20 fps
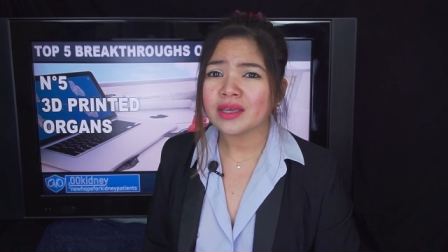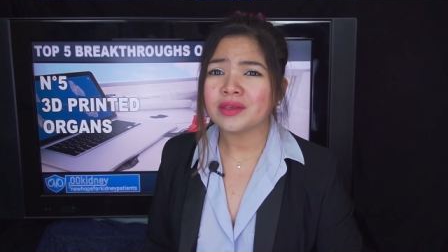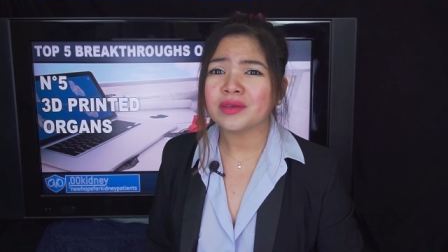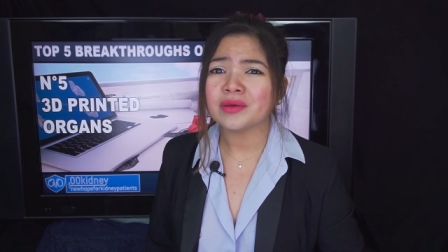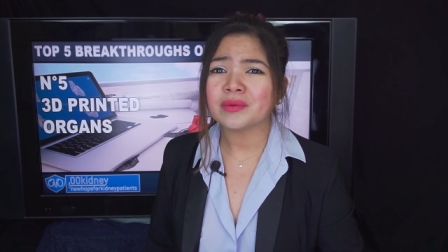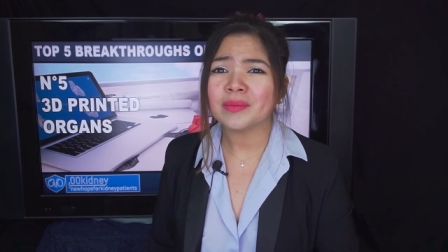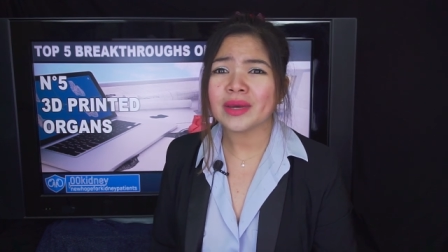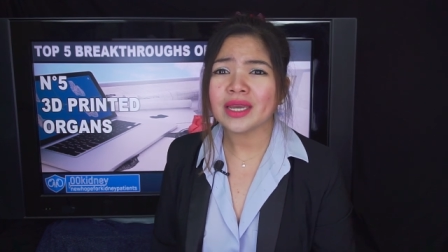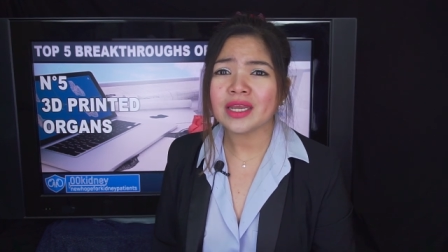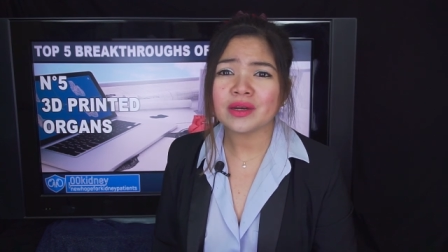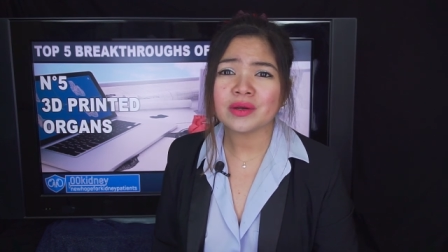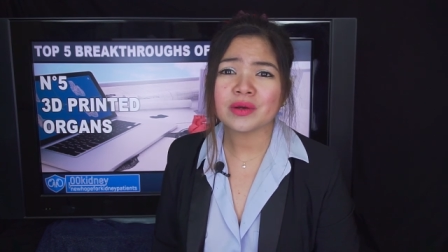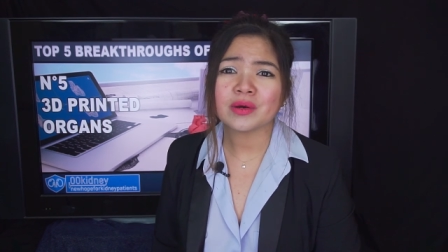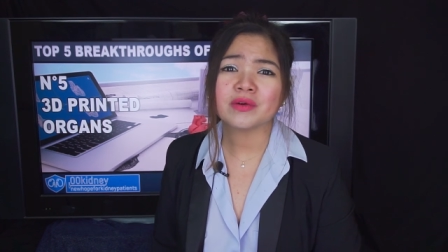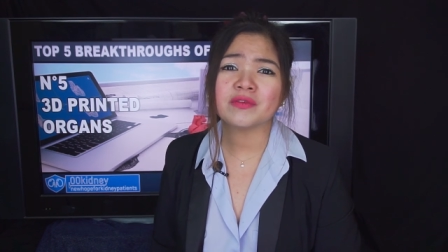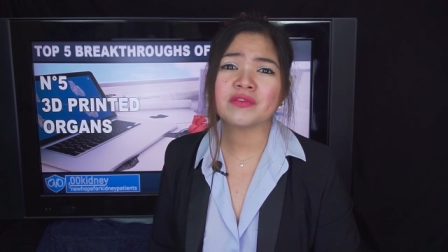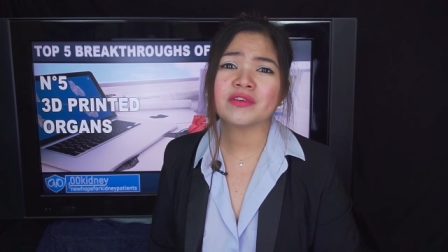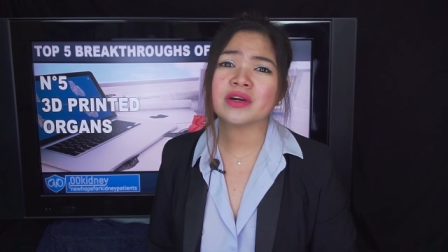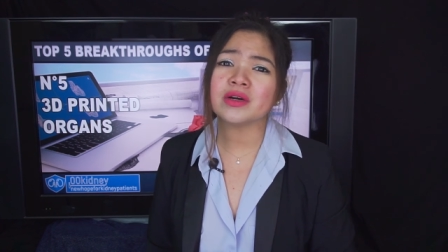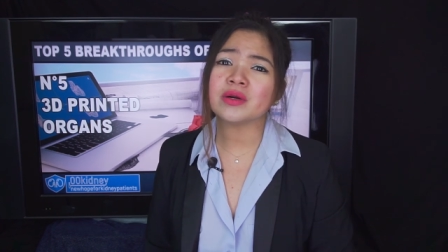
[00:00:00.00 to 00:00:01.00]
you may
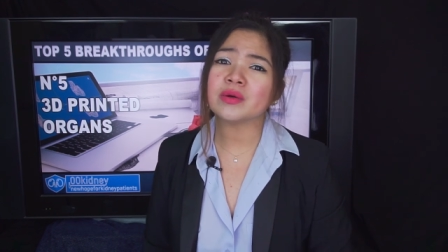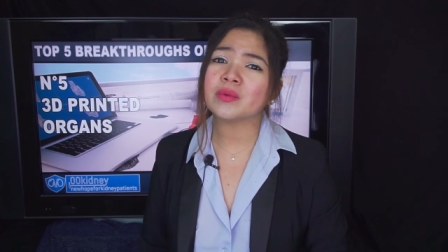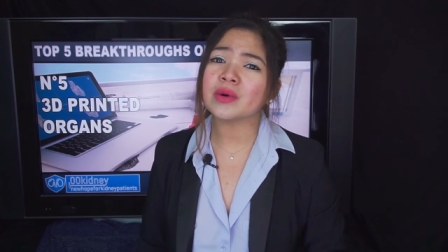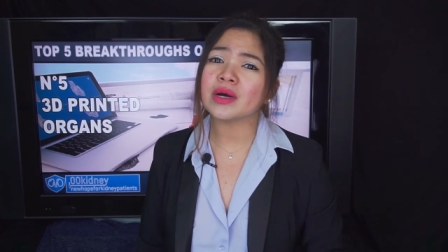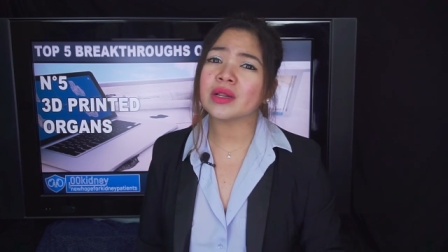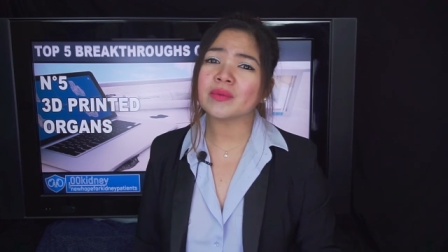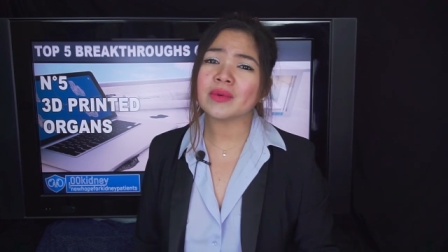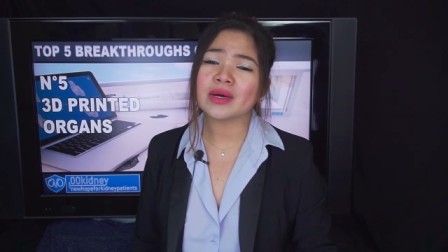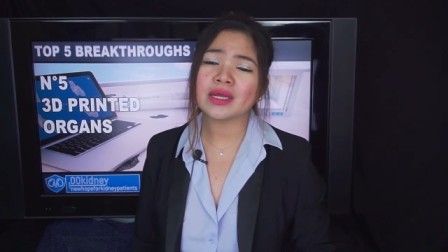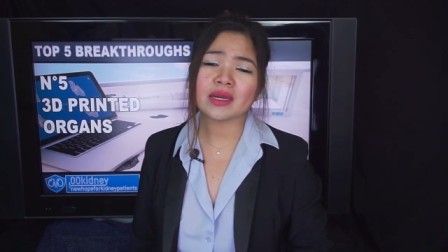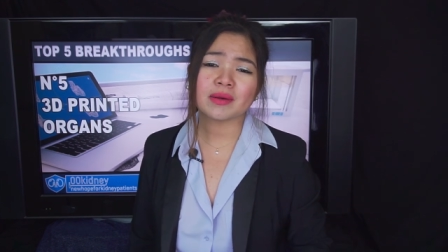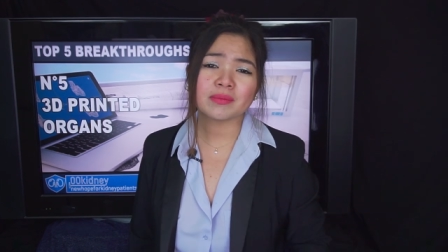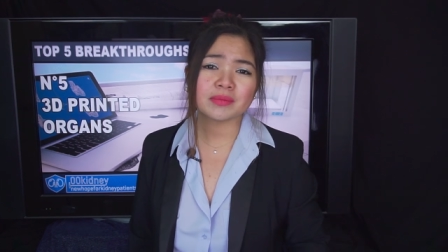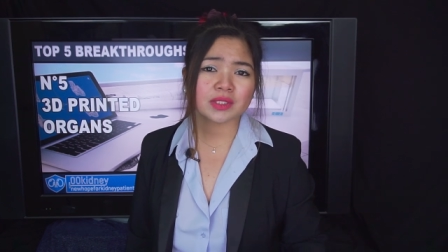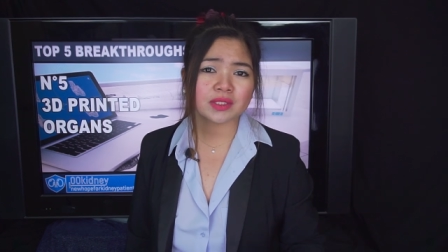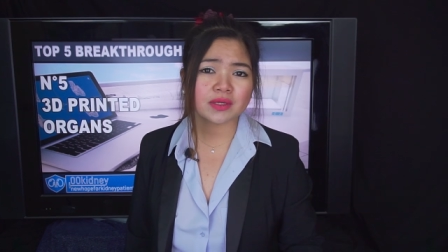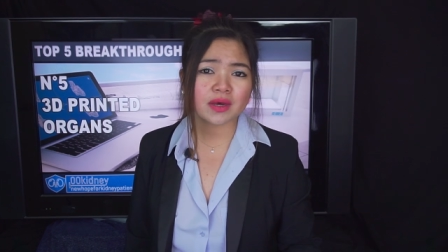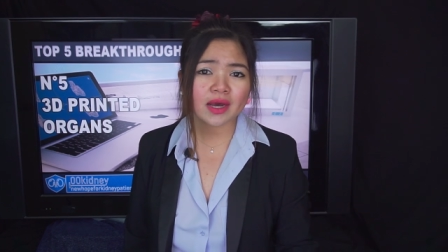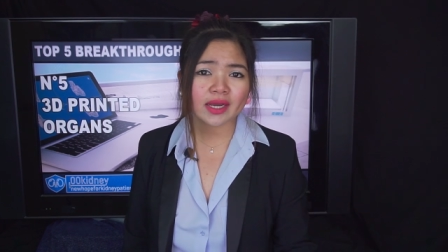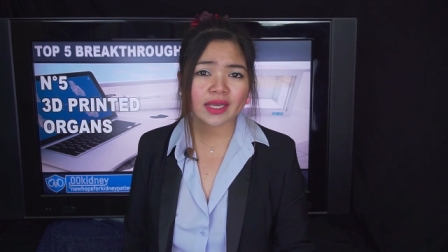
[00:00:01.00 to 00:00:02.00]
know very well what I'm
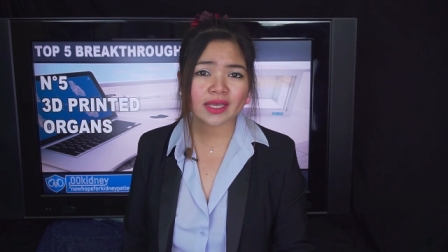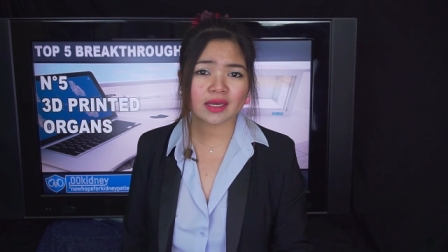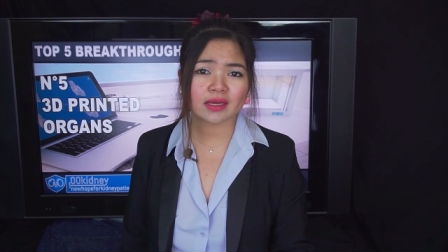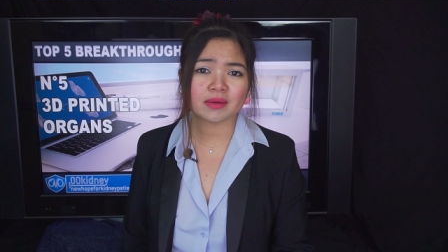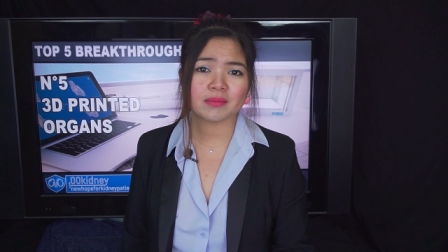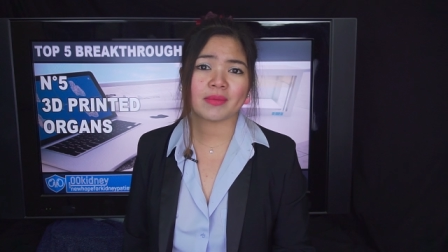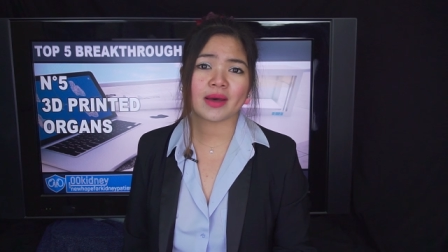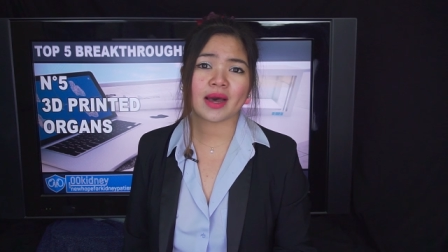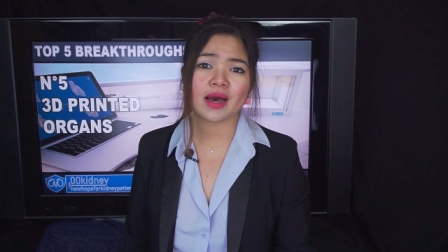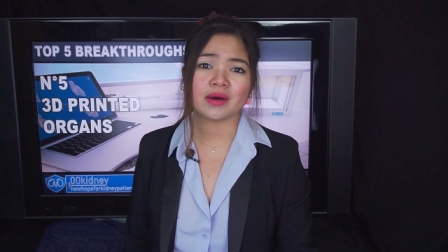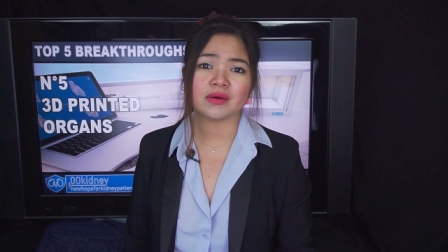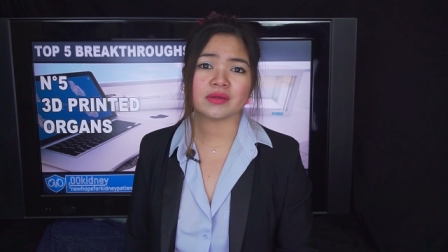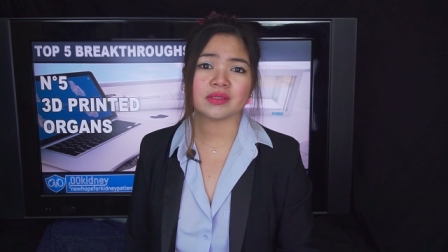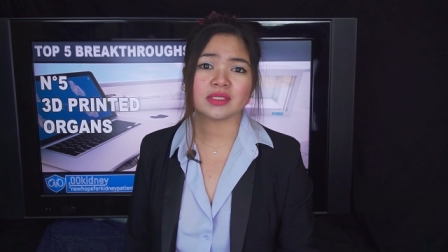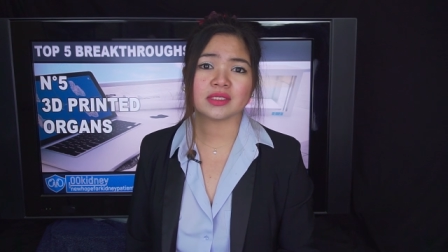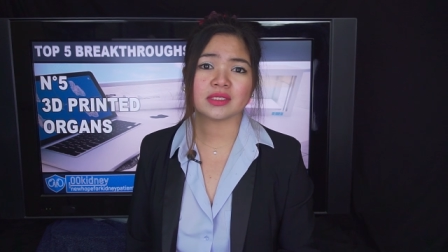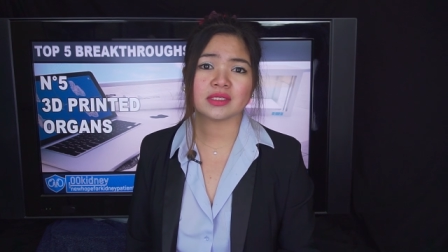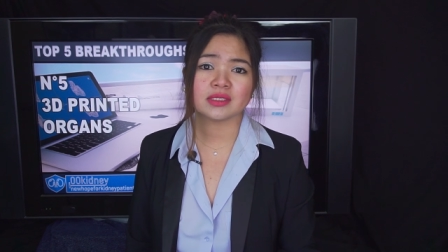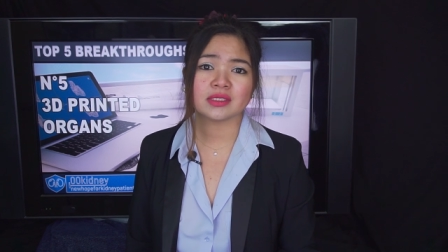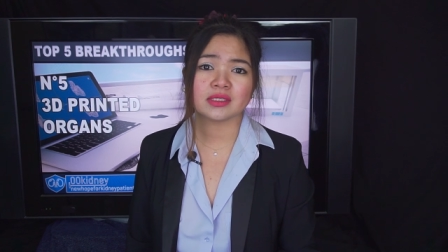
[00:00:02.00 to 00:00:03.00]
talking
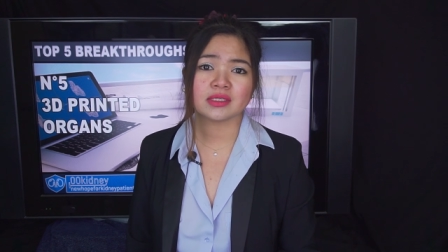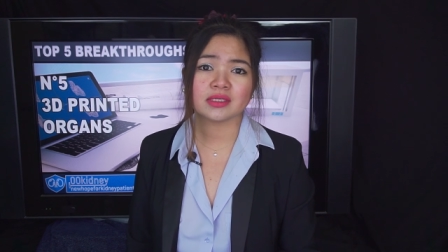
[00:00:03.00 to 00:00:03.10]
about.